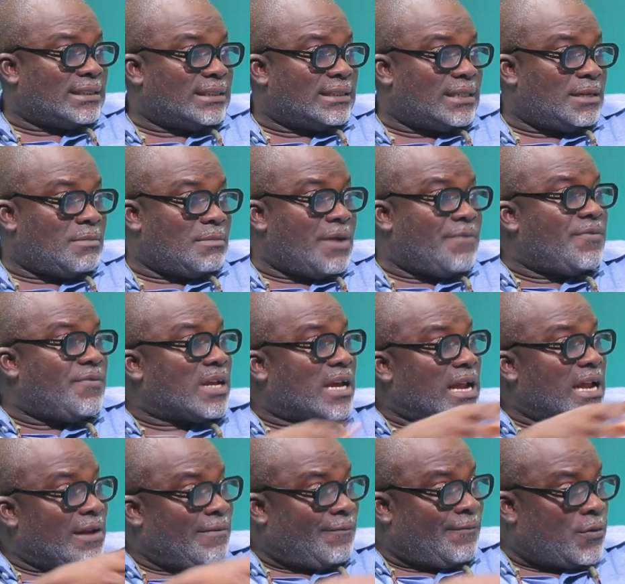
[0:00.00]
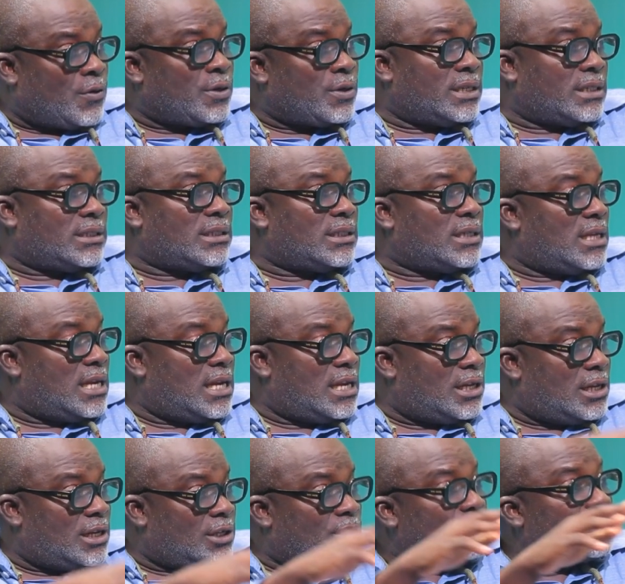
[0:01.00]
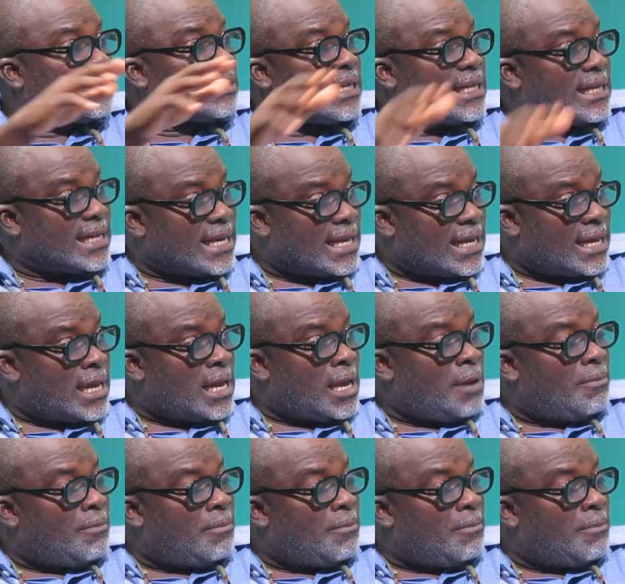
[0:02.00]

Mm-hmm. But if they can afford it, they, they should stay there.